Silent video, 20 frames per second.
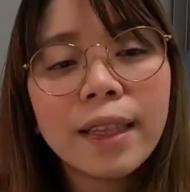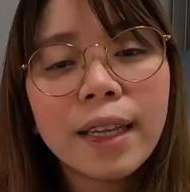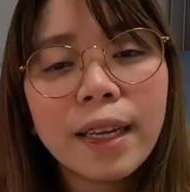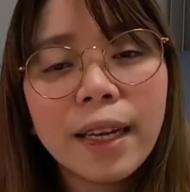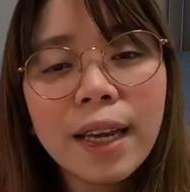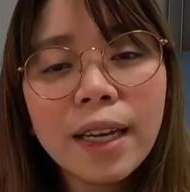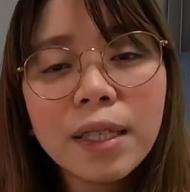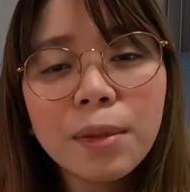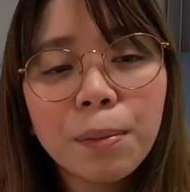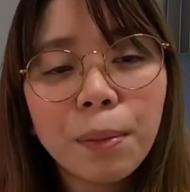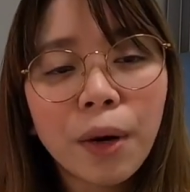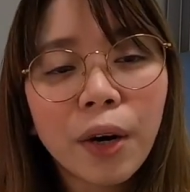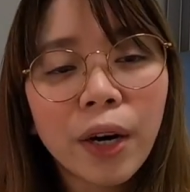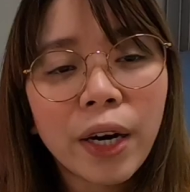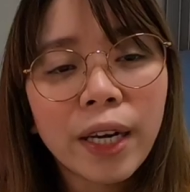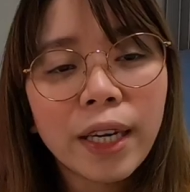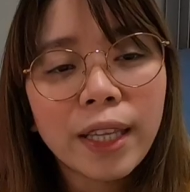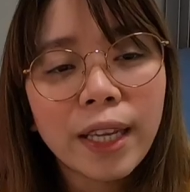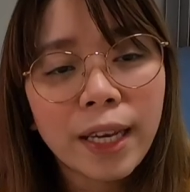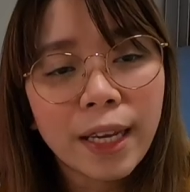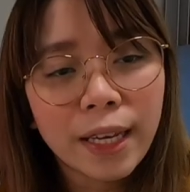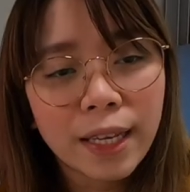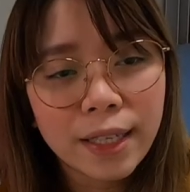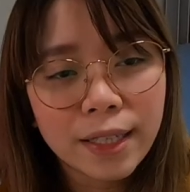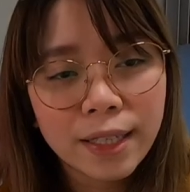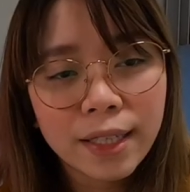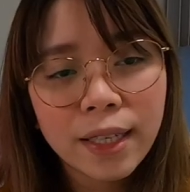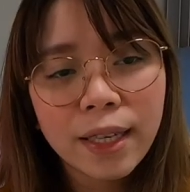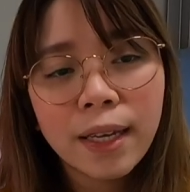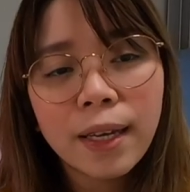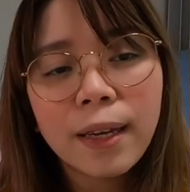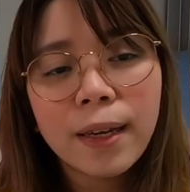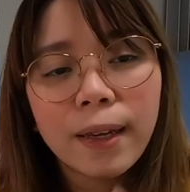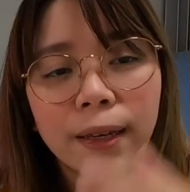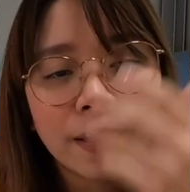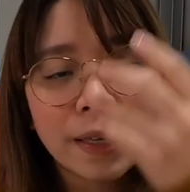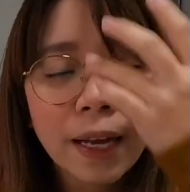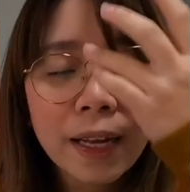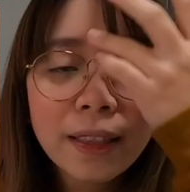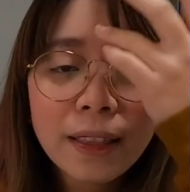The next part is
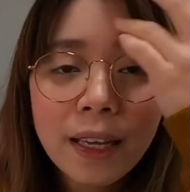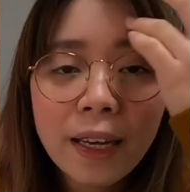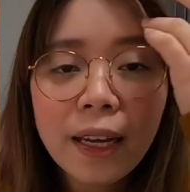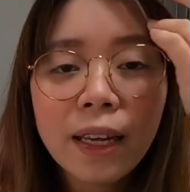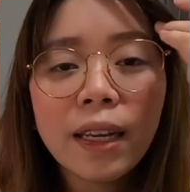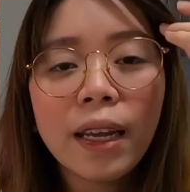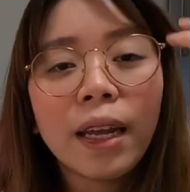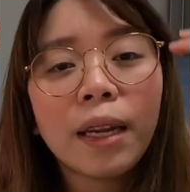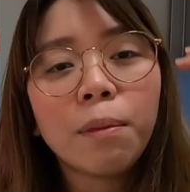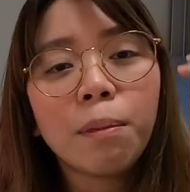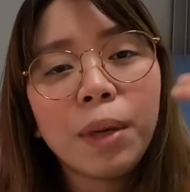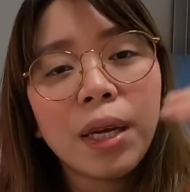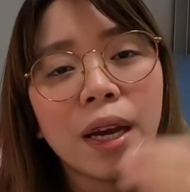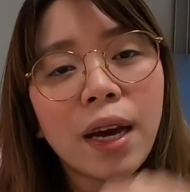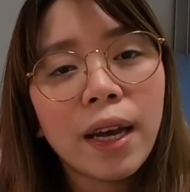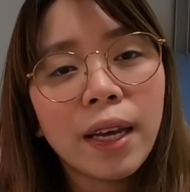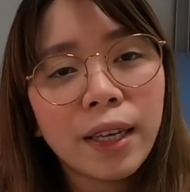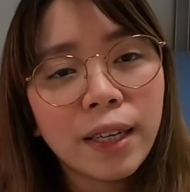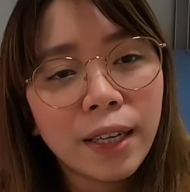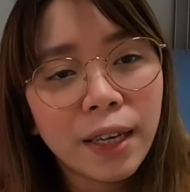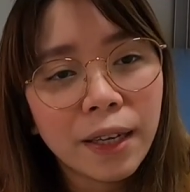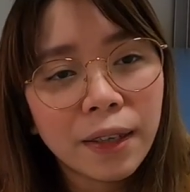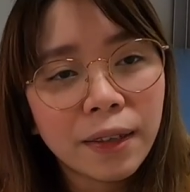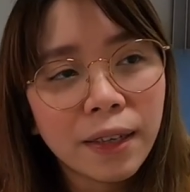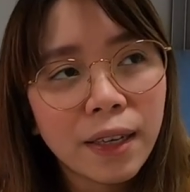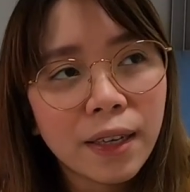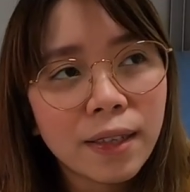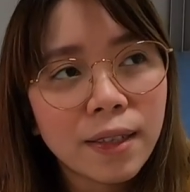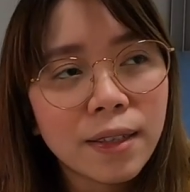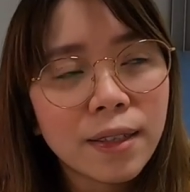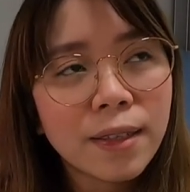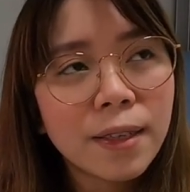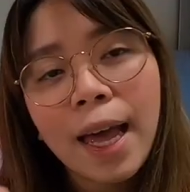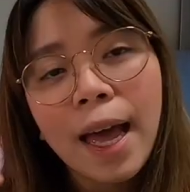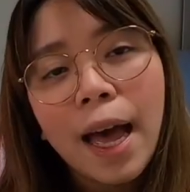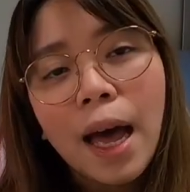getting an NBI clearance.